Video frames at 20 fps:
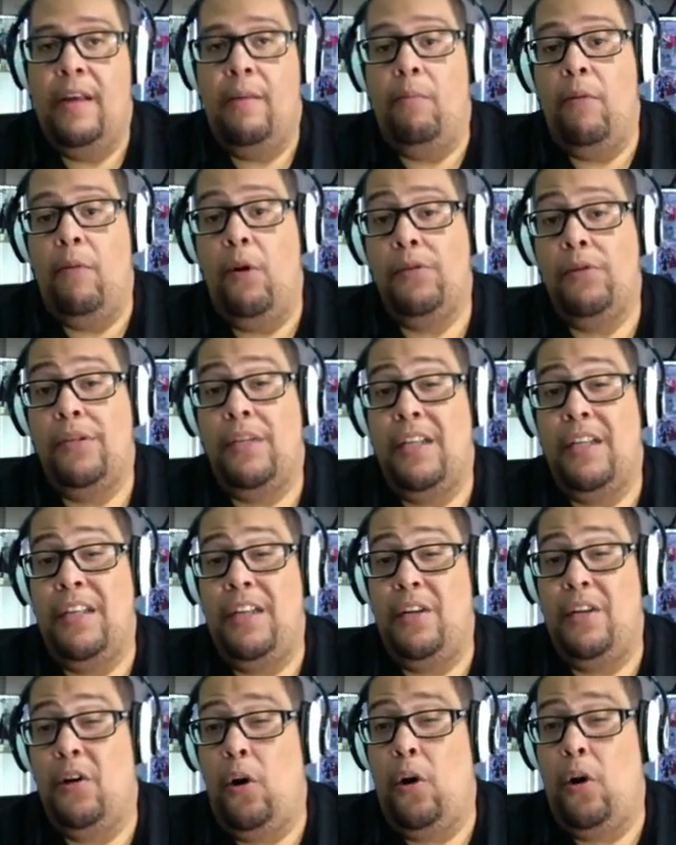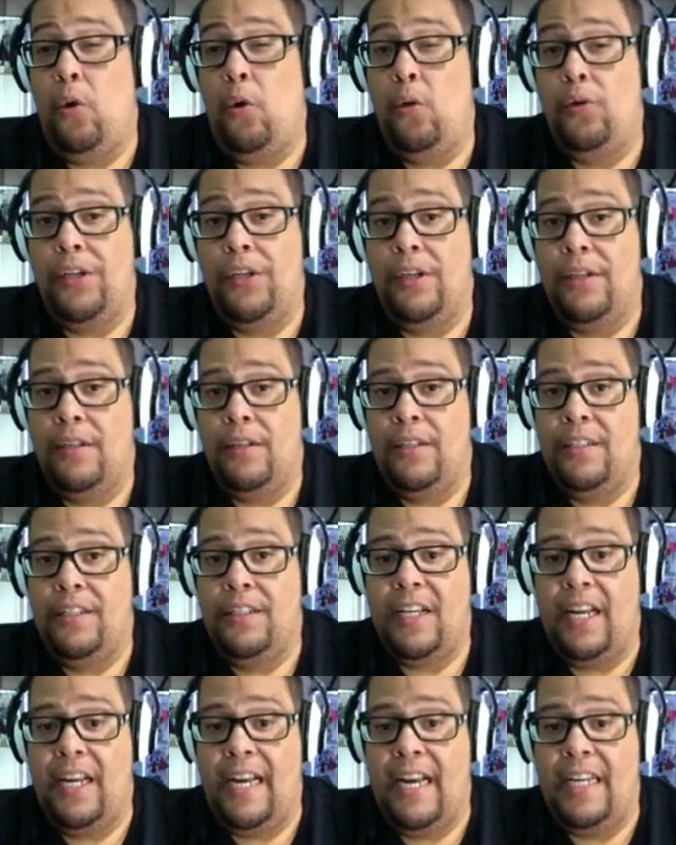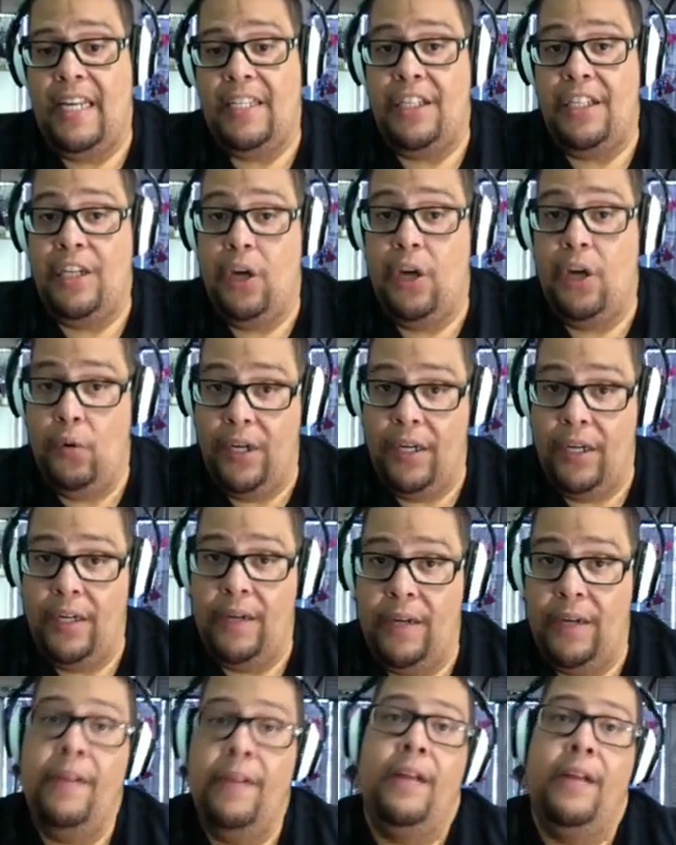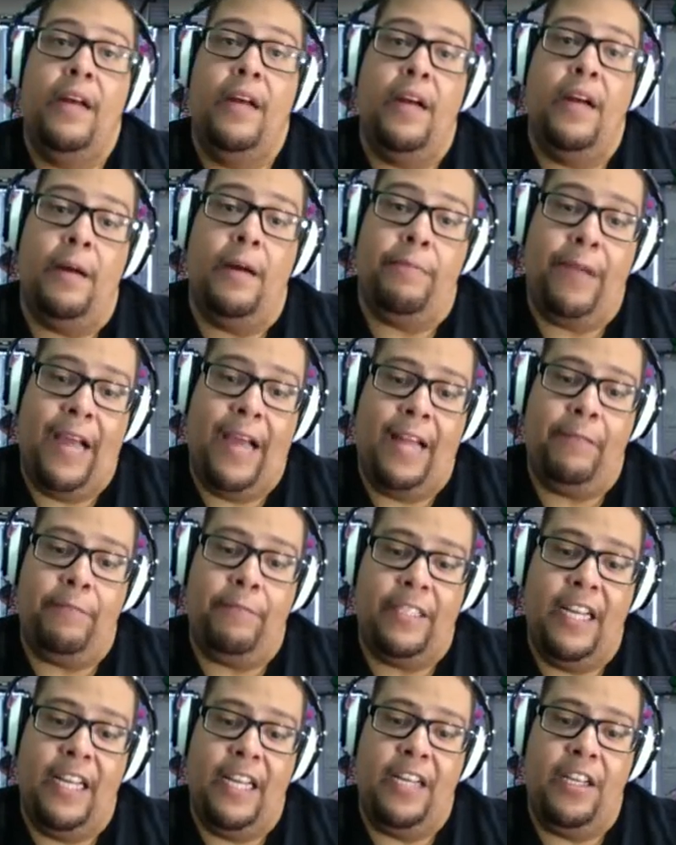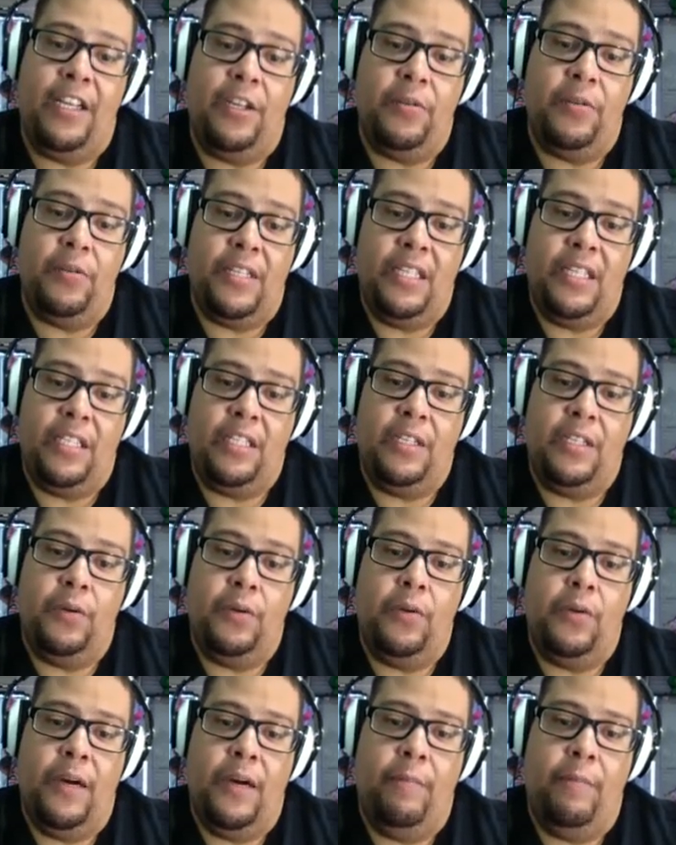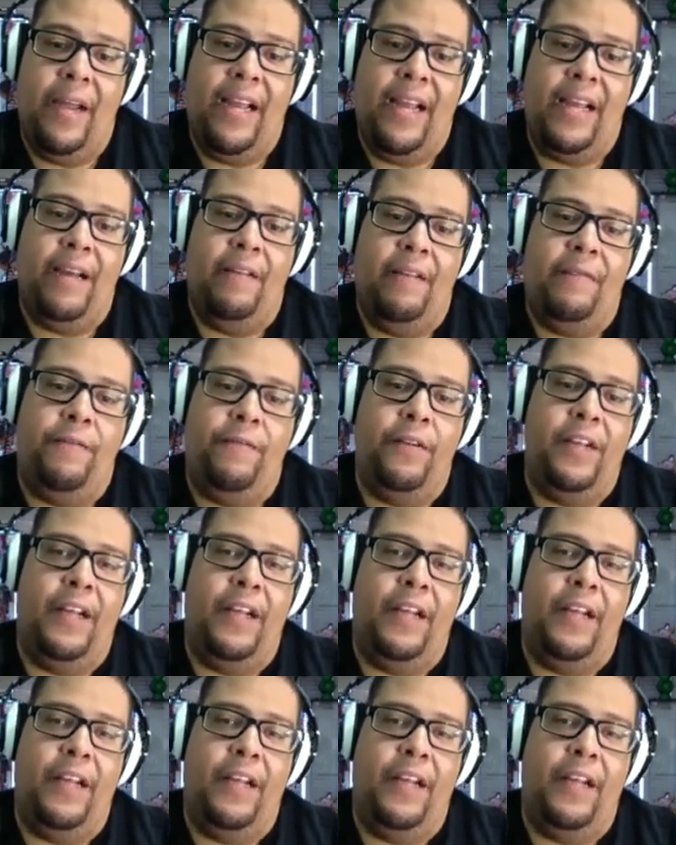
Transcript: Most of your older Jedis, Yoda, Palpatine, use this to make up for their